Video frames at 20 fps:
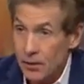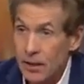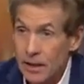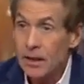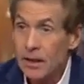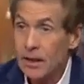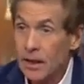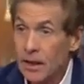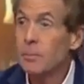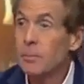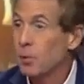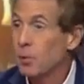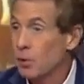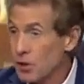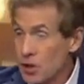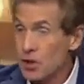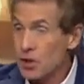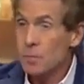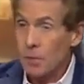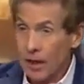He
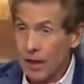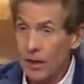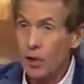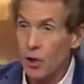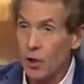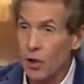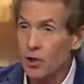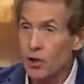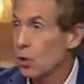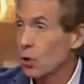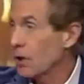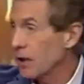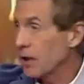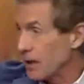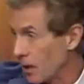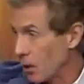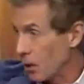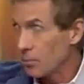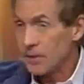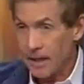participated also. He
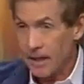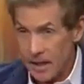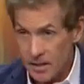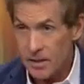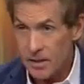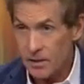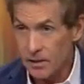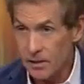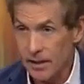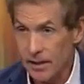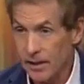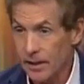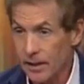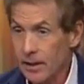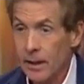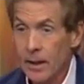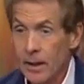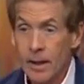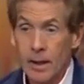helped escalate it.